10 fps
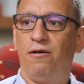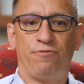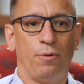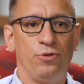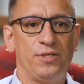
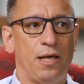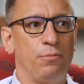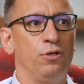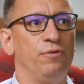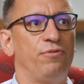from a
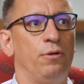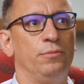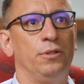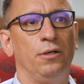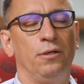cyber,
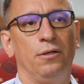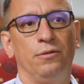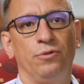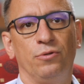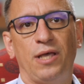
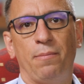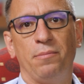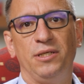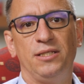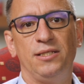from
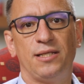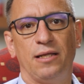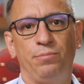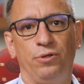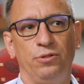capability
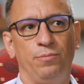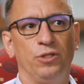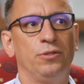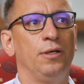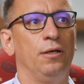standpoint,
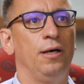but